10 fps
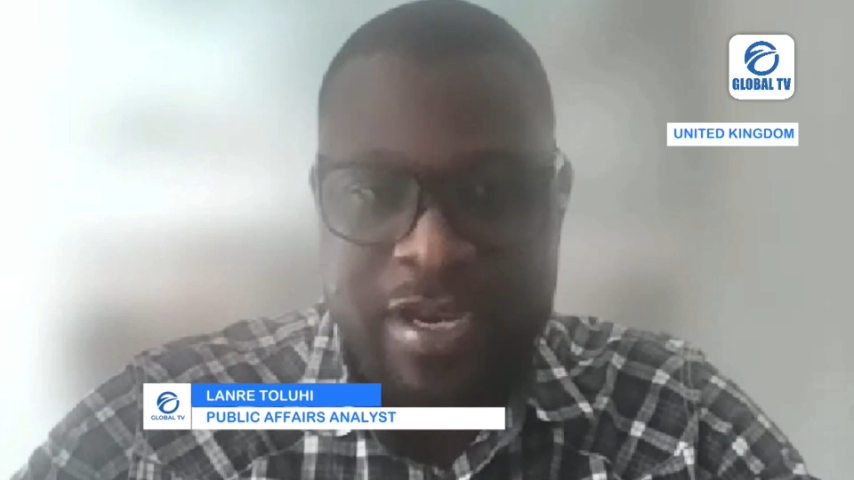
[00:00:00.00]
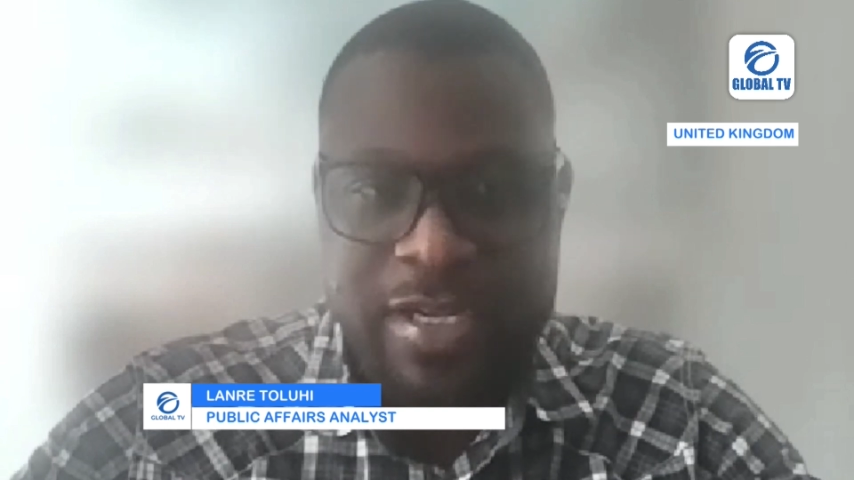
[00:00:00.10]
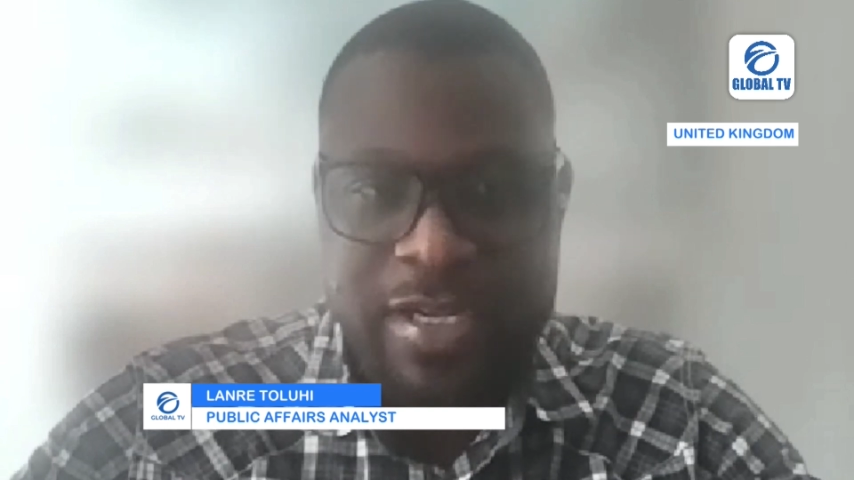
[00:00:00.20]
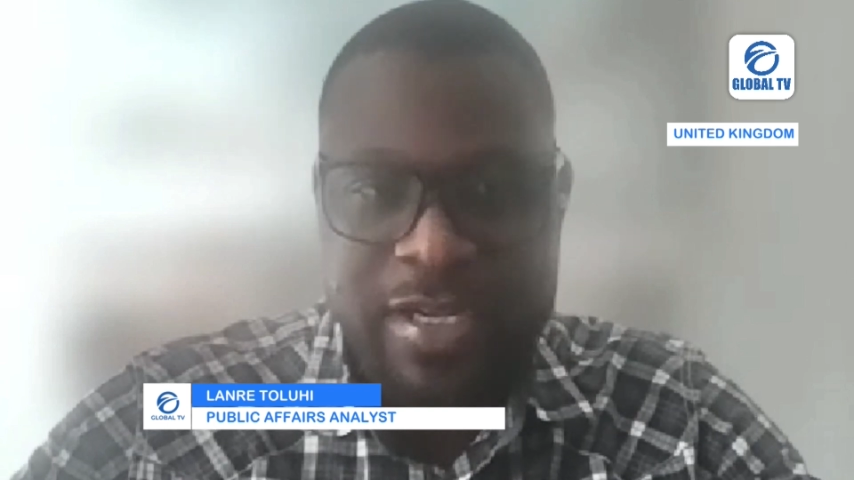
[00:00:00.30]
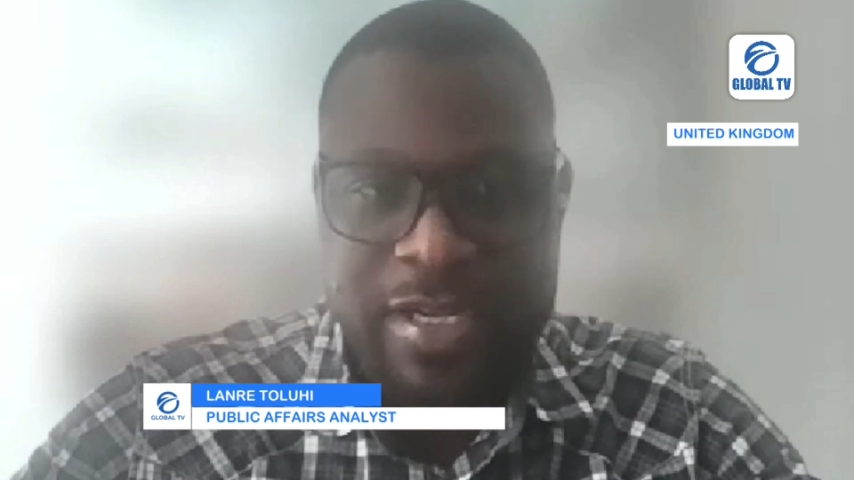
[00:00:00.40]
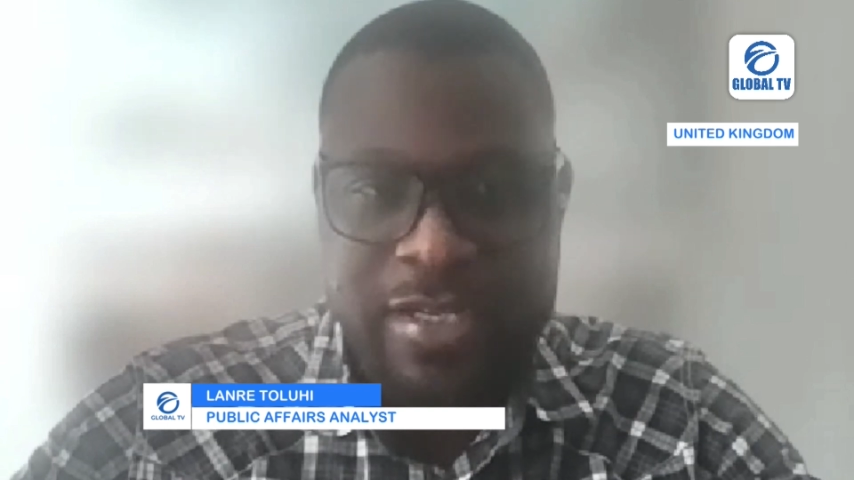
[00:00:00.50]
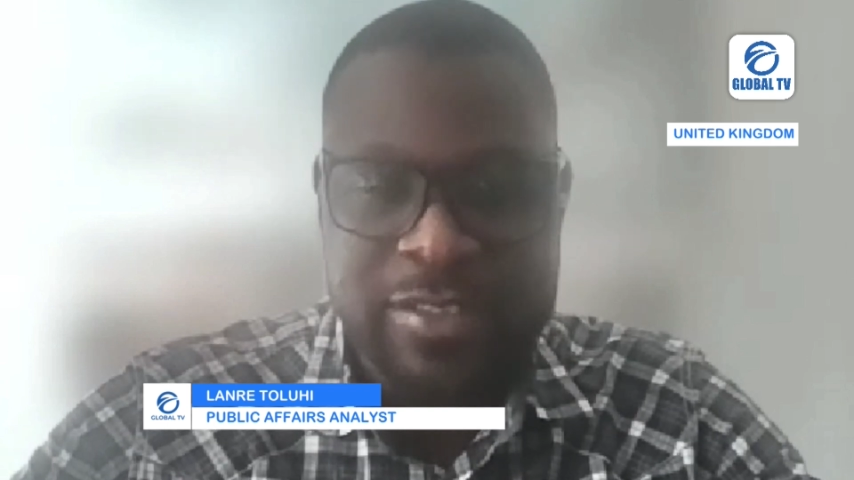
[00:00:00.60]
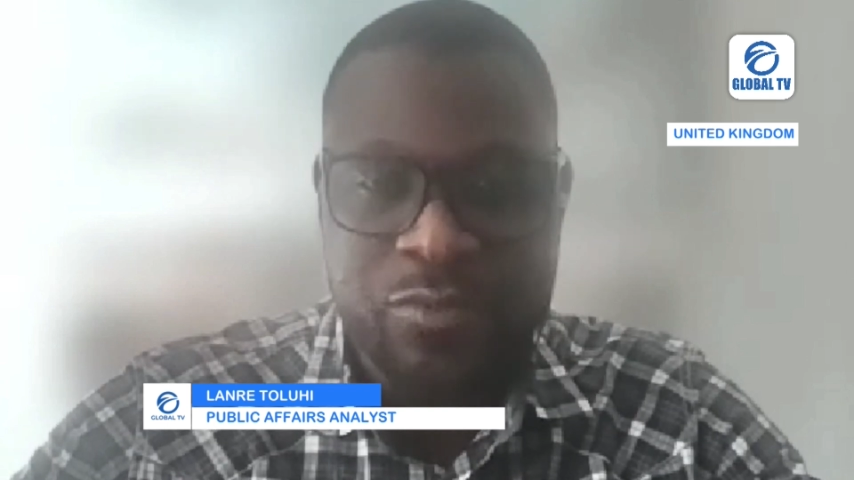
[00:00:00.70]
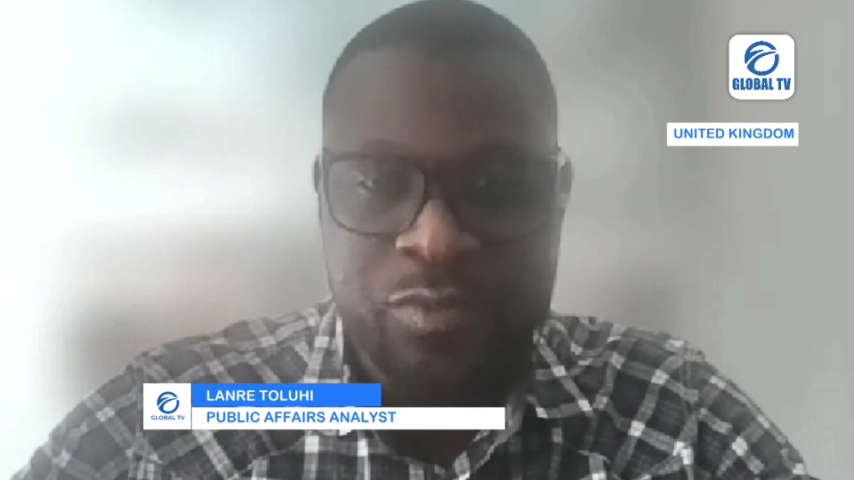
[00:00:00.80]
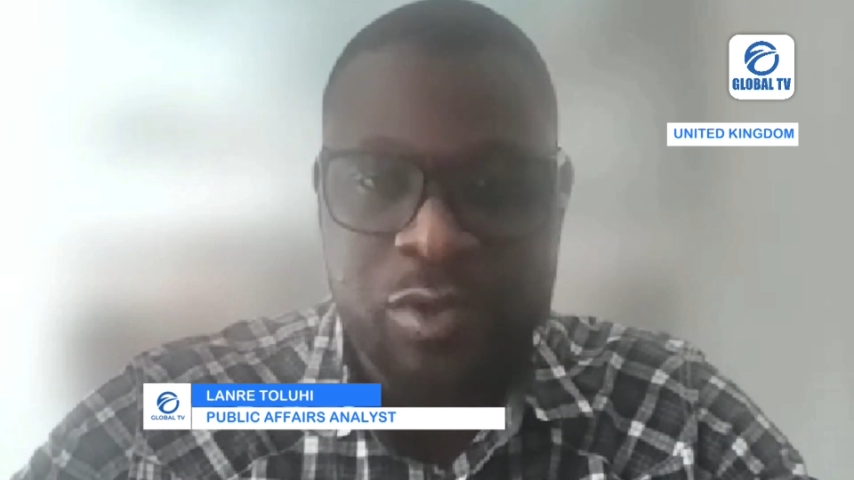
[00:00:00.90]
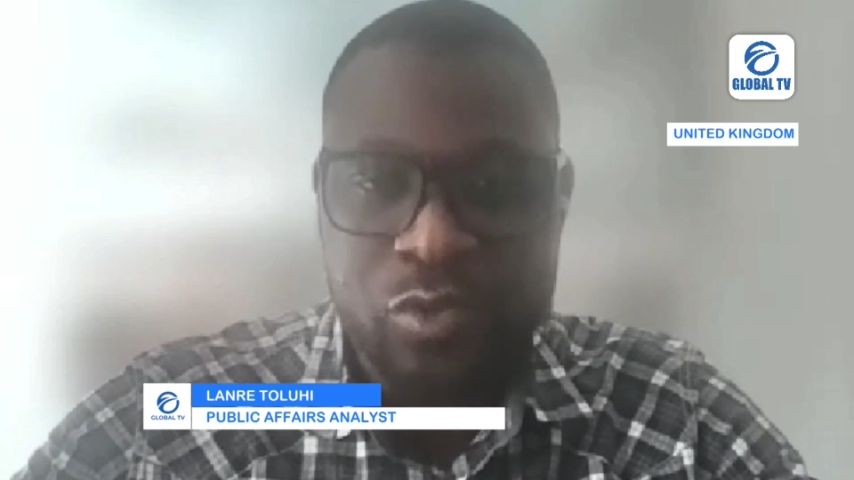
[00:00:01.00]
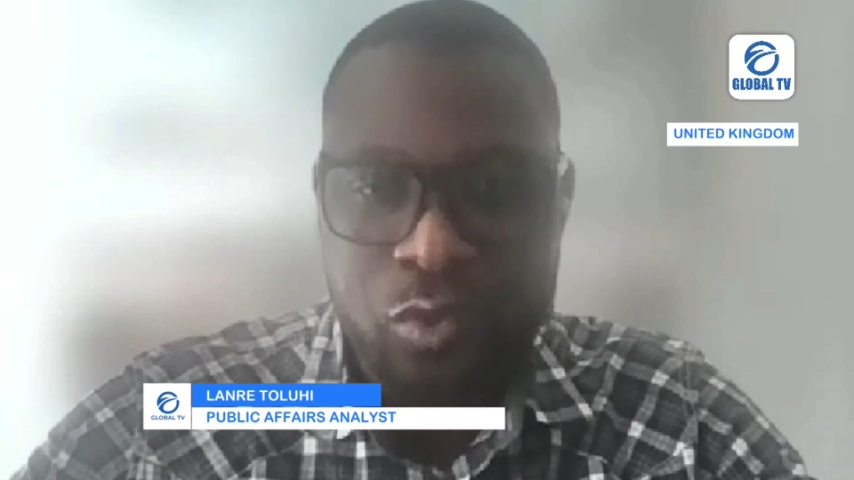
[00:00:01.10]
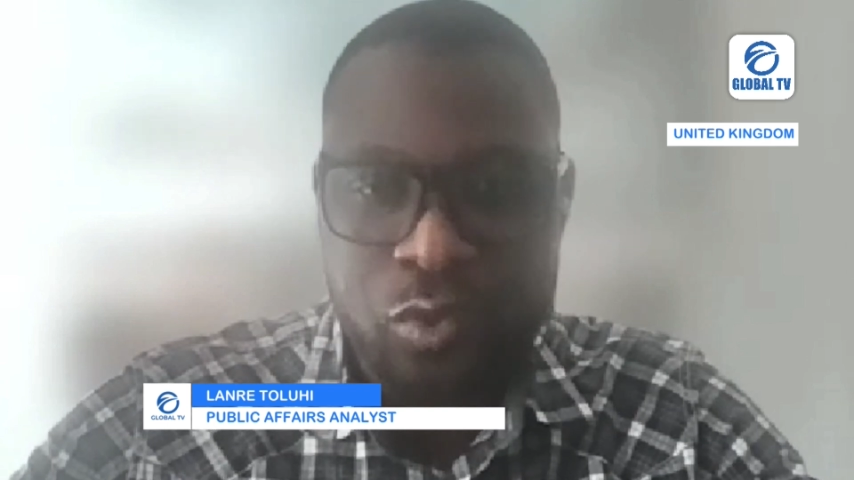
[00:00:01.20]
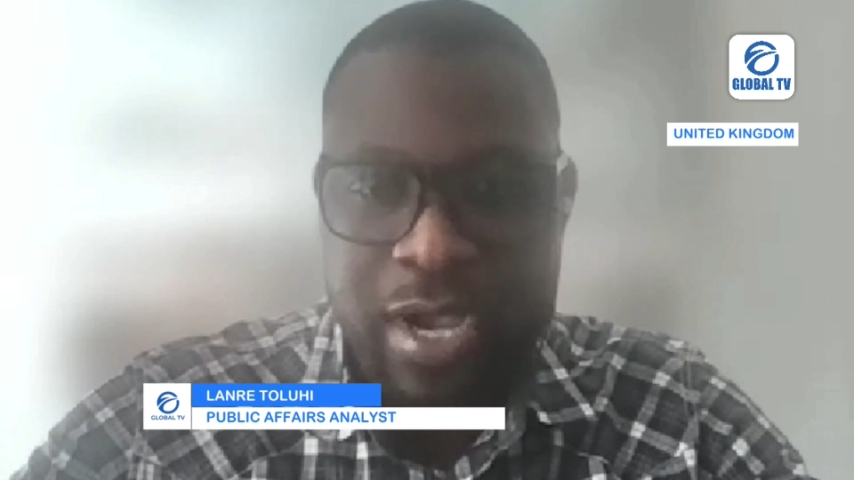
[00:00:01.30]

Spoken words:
we are Africans,